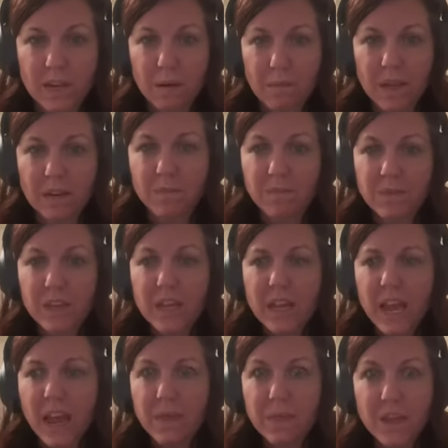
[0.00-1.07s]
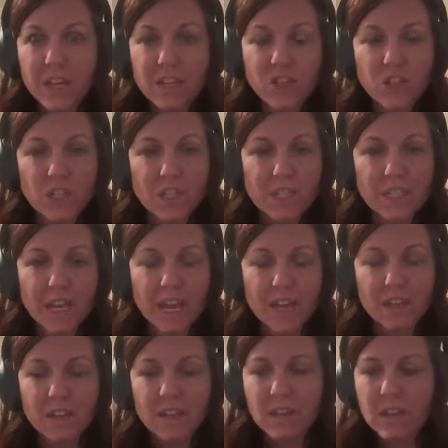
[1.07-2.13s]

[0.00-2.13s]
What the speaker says: I mean, and then she said,